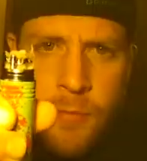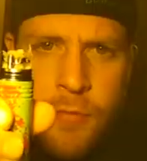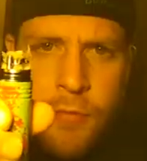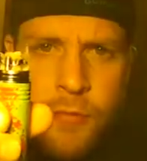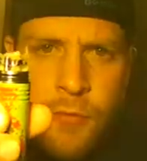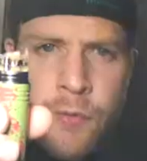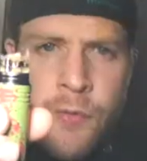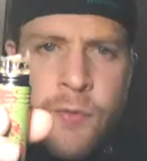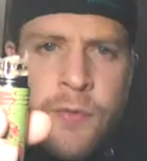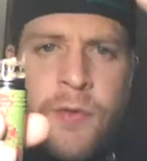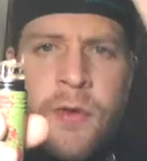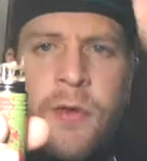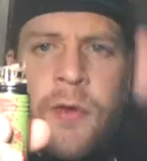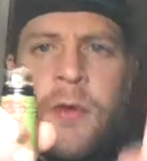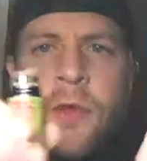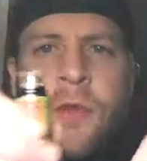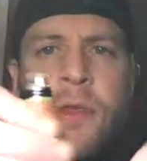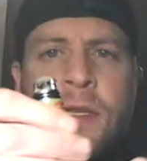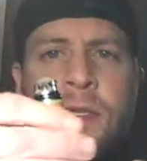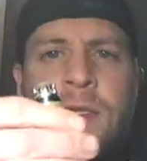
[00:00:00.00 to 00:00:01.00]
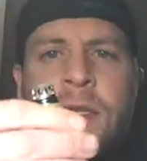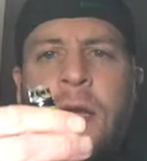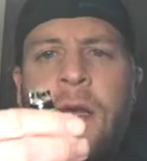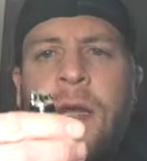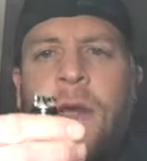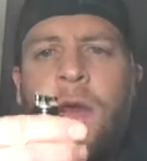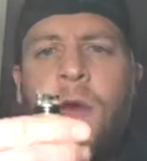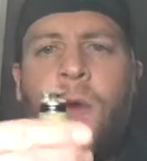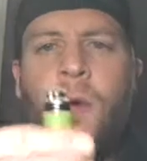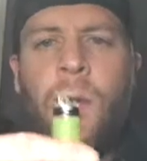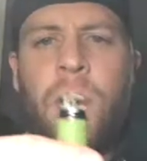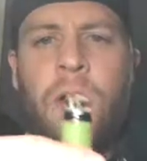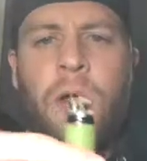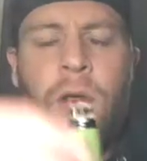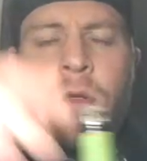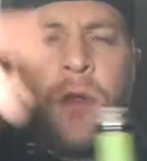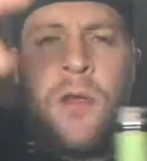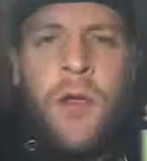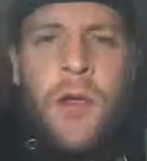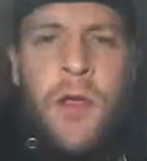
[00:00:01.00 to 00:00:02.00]
through the second
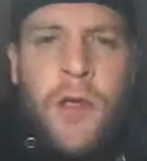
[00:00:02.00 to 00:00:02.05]
coil,